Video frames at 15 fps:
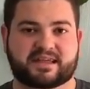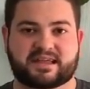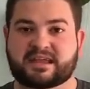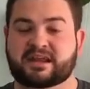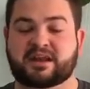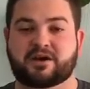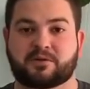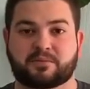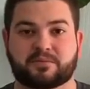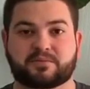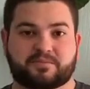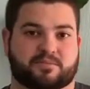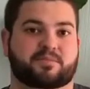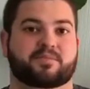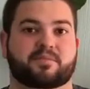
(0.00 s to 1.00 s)
You know,
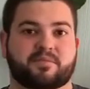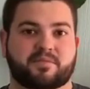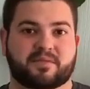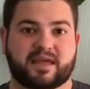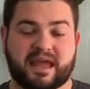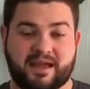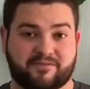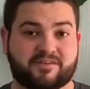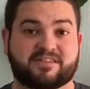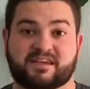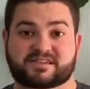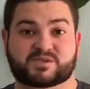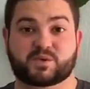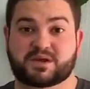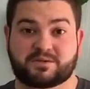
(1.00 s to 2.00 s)

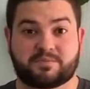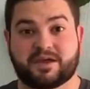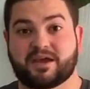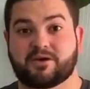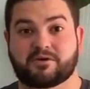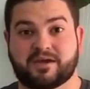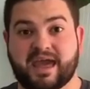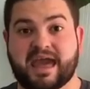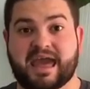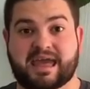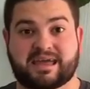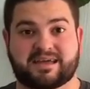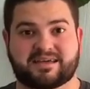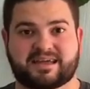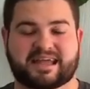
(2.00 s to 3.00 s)
everything's going to be okay.
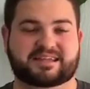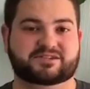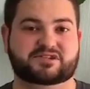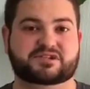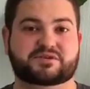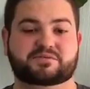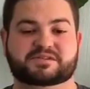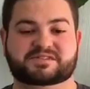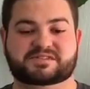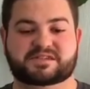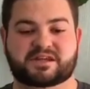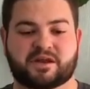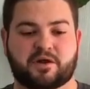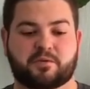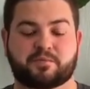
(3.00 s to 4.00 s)
And she was,
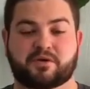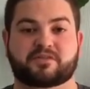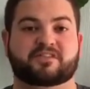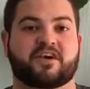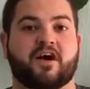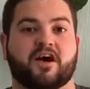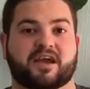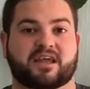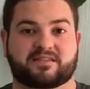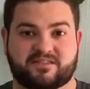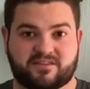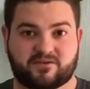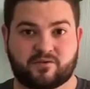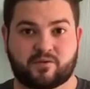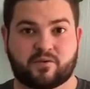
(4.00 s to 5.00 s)
you know, both talking
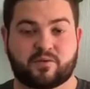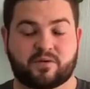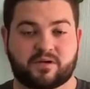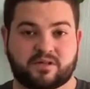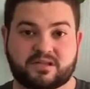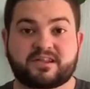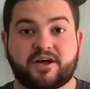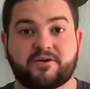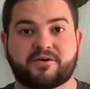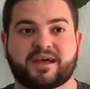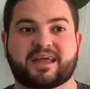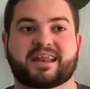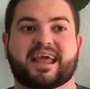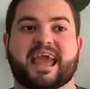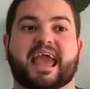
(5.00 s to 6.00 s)
to
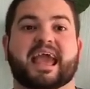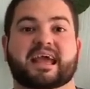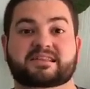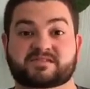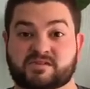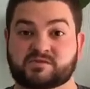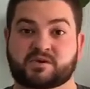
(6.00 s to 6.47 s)
Logan and to